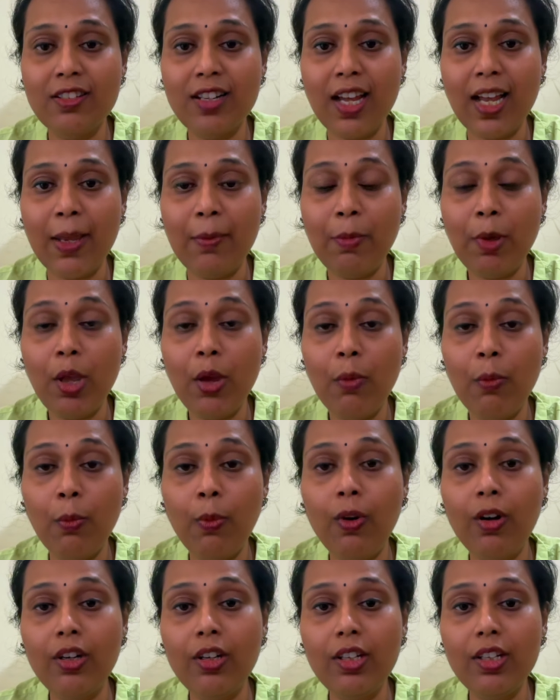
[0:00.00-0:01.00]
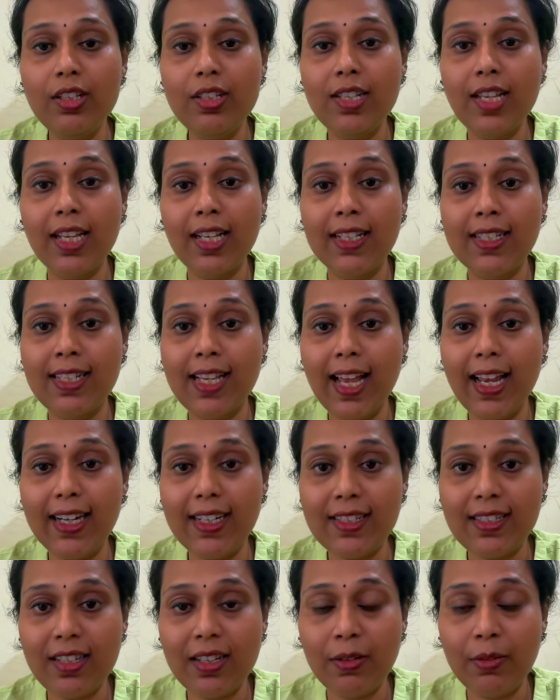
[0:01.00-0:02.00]
type what is the
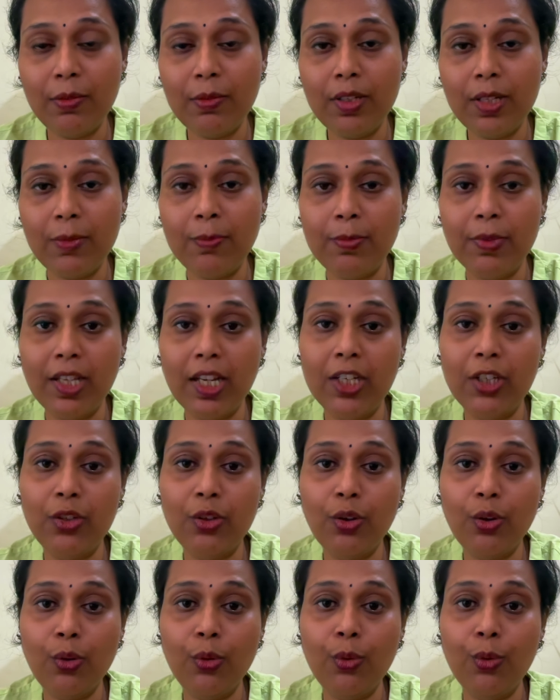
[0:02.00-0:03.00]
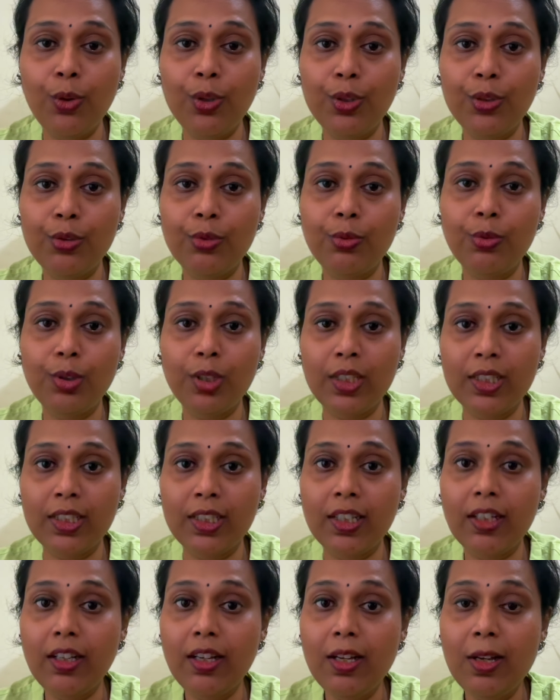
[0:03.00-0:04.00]
exact symptom that you are going through at
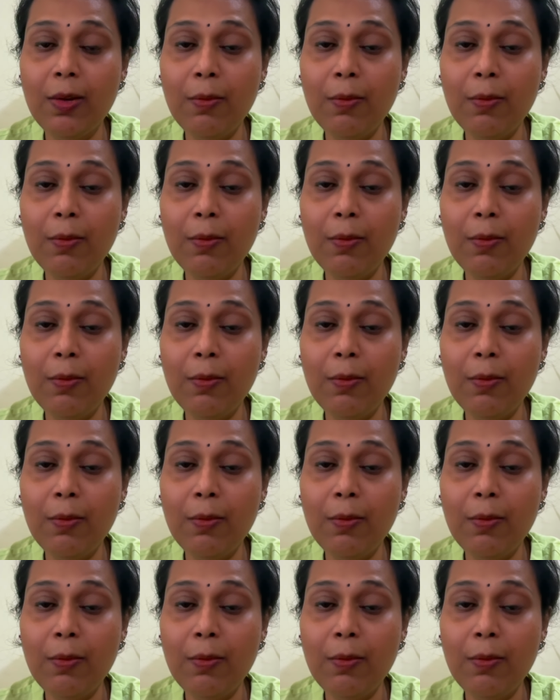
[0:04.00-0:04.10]
the